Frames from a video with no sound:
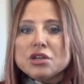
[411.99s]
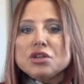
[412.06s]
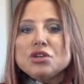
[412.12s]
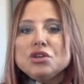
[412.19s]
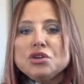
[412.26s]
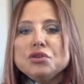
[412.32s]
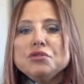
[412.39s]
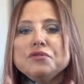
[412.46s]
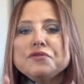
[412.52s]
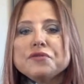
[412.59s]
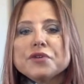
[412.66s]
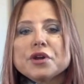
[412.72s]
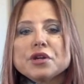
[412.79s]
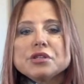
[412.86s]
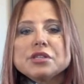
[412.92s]
you
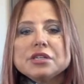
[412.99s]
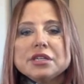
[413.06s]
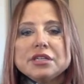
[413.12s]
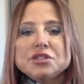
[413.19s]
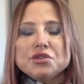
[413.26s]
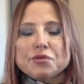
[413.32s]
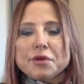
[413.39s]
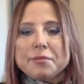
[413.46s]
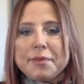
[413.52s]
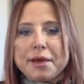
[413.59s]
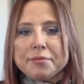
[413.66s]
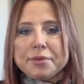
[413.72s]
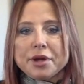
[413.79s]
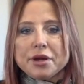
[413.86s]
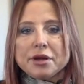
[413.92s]
first need to
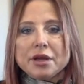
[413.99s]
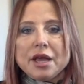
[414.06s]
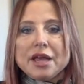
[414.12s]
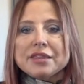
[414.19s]
remember